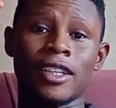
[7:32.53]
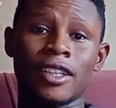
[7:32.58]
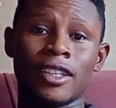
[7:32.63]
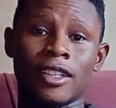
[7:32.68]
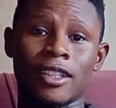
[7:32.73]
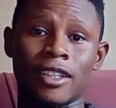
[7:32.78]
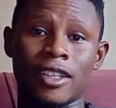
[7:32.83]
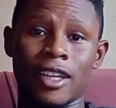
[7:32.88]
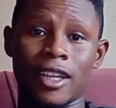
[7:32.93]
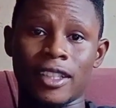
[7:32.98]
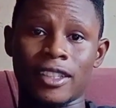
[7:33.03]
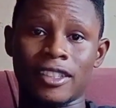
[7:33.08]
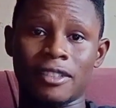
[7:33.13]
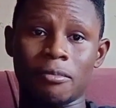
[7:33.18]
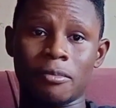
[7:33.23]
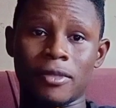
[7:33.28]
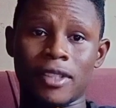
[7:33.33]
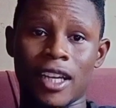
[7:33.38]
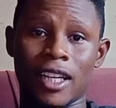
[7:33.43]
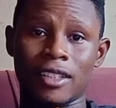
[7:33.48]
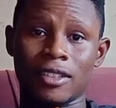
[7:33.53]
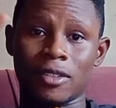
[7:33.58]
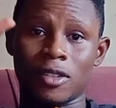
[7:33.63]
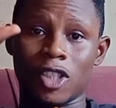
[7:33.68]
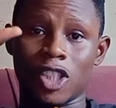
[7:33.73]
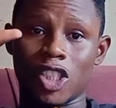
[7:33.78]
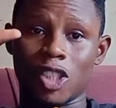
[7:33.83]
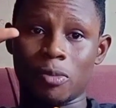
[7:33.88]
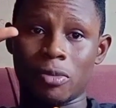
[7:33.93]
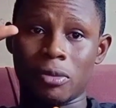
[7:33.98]
that is
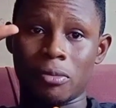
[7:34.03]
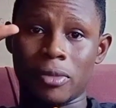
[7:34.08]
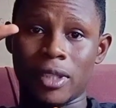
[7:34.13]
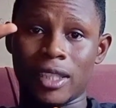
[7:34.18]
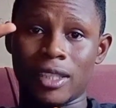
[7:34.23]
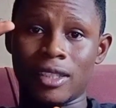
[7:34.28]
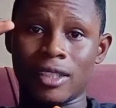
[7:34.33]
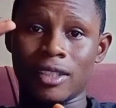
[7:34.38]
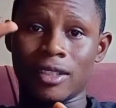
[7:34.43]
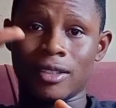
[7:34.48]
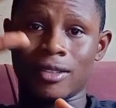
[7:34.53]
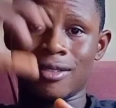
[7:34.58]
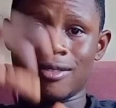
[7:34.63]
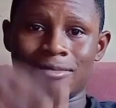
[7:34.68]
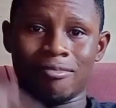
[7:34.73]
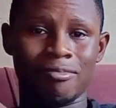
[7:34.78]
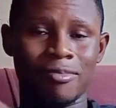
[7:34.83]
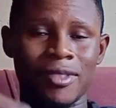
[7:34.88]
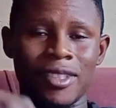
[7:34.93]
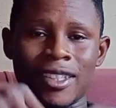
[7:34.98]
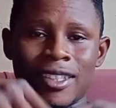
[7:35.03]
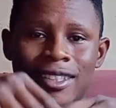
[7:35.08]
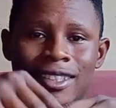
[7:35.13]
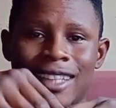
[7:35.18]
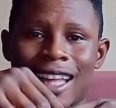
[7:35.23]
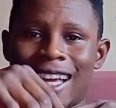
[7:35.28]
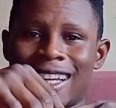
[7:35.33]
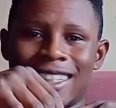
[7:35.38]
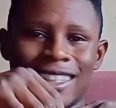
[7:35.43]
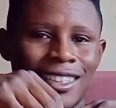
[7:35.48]
going to be made.
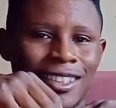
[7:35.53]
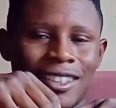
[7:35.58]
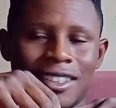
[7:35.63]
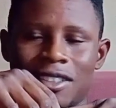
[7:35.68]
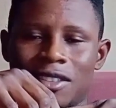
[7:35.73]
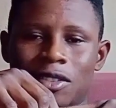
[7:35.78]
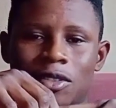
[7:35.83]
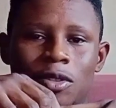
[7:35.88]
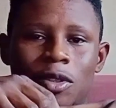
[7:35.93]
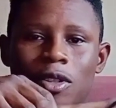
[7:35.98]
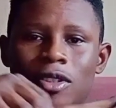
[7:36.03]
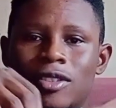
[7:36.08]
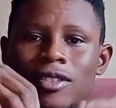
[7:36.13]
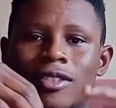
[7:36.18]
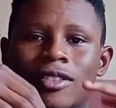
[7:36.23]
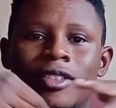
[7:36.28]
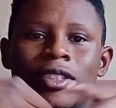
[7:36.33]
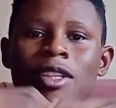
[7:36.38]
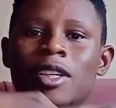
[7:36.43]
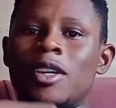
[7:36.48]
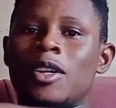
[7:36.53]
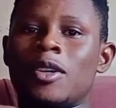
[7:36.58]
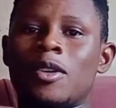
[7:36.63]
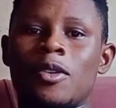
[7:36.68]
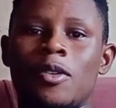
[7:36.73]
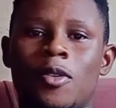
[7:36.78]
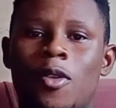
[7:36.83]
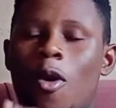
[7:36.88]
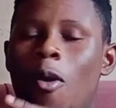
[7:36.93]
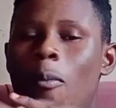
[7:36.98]
That it is just
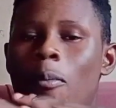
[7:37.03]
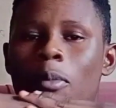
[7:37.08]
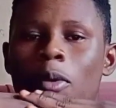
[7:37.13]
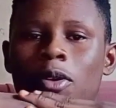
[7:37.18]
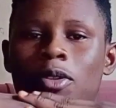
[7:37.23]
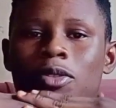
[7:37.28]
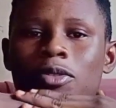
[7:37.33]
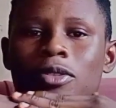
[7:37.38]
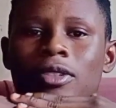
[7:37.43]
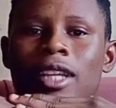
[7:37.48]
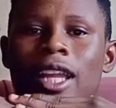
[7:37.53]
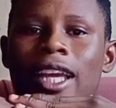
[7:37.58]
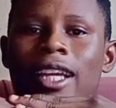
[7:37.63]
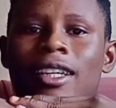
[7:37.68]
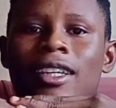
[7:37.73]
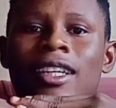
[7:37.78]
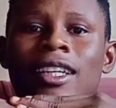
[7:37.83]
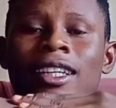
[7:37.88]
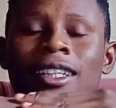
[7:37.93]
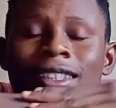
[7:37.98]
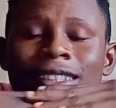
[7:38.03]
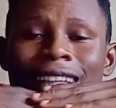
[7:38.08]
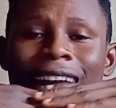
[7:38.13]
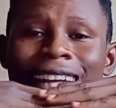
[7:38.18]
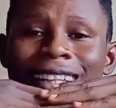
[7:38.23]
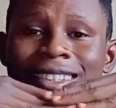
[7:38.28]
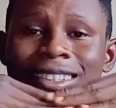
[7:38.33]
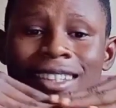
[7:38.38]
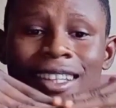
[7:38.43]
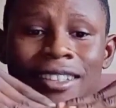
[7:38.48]
compulsory. Like
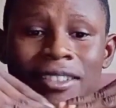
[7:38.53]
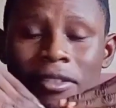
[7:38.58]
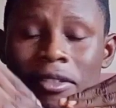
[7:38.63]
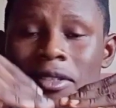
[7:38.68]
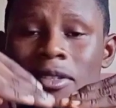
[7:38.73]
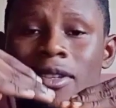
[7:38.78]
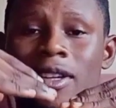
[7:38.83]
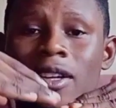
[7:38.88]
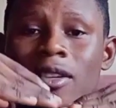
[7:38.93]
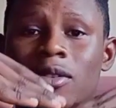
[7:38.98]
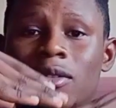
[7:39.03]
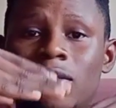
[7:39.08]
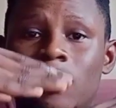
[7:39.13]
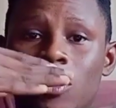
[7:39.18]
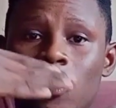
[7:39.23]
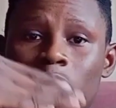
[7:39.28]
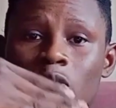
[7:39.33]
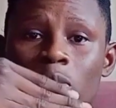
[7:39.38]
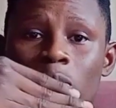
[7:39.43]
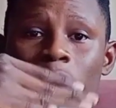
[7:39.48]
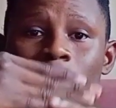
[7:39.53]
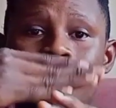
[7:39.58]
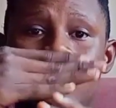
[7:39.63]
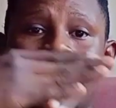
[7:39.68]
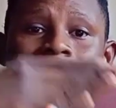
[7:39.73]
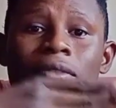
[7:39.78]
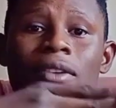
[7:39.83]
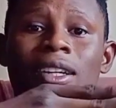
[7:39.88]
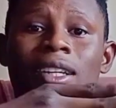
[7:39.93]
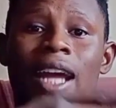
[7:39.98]
that, the logo must
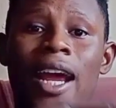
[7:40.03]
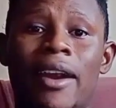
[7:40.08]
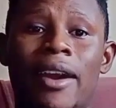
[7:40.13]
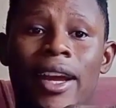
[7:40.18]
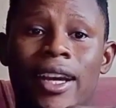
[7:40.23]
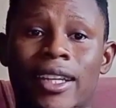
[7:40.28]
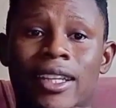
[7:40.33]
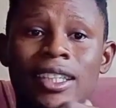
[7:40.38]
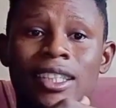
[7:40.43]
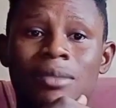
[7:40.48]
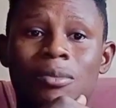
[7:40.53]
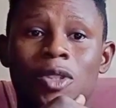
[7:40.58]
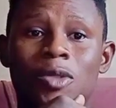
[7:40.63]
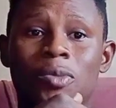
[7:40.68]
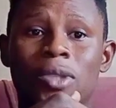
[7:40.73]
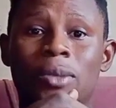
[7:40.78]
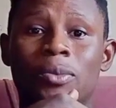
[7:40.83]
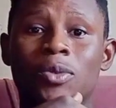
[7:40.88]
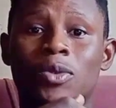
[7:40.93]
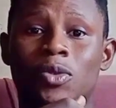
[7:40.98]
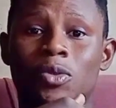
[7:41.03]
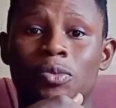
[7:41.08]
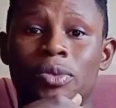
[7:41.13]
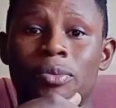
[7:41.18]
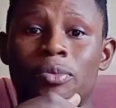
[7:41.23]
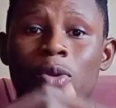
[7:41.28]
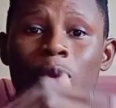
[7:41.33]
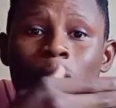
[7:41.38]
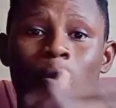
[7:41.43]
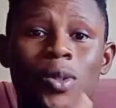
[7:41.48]
have an hierarchy. It must be able to be
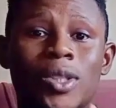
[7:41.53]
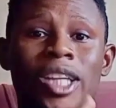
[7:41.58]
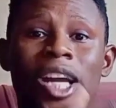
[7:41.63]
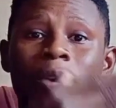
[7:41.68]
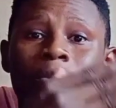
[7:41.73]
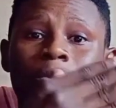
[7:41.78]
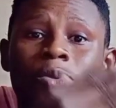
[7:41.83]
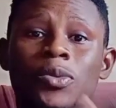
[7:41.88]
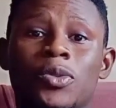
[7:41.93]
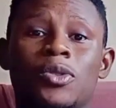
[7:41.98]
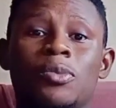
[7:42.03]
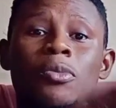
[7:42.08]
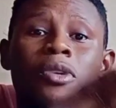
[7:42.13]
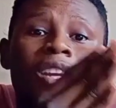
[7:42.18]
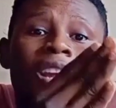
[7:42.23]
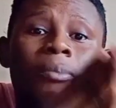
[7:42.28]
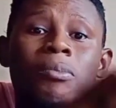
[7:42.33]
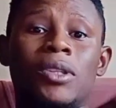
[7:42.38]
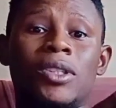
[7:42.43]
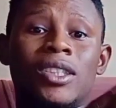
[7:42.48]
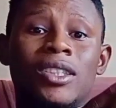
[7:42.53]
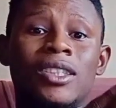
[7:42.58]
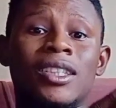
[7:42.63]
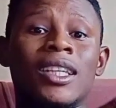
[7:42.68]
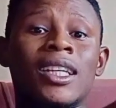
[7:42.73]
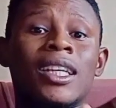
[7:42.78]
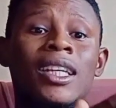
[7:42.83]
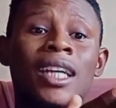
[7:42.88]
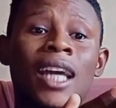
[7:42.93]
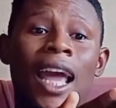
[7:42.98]
broken down into smaller pieces.
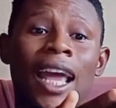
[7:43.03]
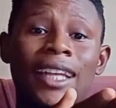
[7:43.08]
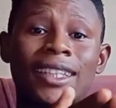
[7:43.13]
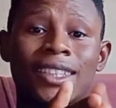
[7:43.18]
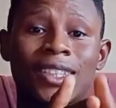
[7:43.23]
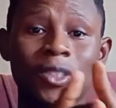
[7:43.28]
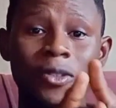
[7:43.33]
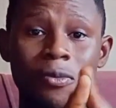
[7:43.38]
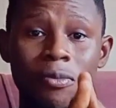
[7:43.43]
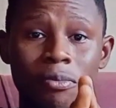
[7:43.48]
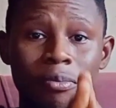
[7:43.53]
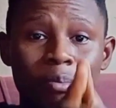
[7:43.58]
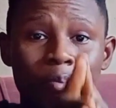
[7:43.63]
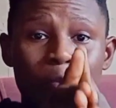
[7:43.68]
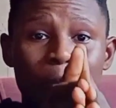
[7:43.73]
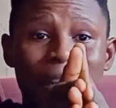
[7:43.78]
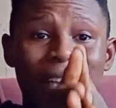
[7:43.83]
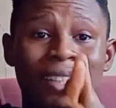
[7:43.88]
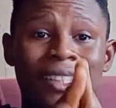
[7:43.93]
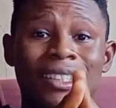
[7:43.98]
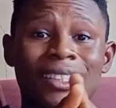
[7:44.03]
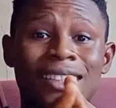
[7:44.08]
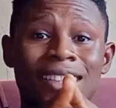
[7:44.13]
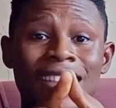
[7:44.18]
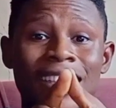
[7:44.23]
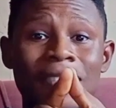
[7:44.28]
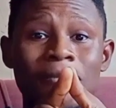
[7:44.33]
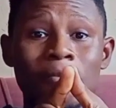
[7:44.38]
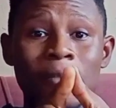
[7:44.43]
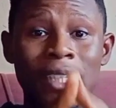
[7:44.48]
I still make the
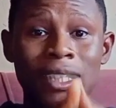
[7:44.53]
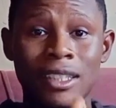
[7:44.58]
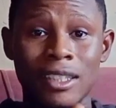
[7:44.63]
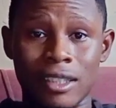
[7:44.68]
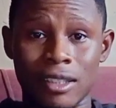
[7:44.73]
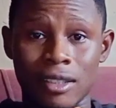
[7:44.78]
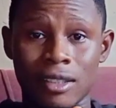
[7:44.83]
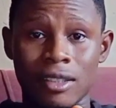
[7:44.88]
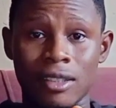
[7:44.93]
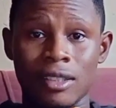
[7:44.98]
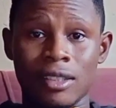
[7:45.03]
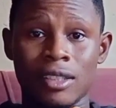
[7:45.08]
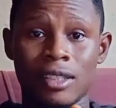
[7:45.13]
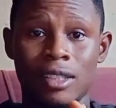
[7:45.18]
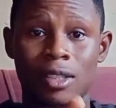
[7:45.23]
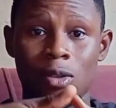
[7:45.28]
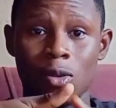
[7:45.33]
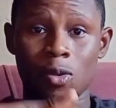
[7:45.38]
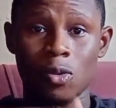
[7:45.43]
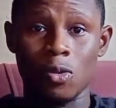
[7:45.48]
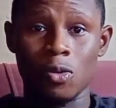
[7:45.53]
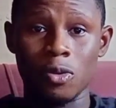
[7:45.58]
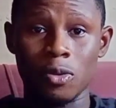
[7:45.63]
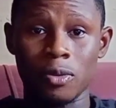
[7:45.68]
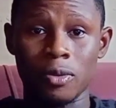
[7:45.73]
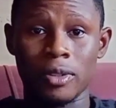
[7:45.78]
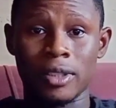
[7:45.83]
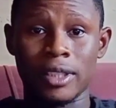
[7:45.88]
same meaning the logo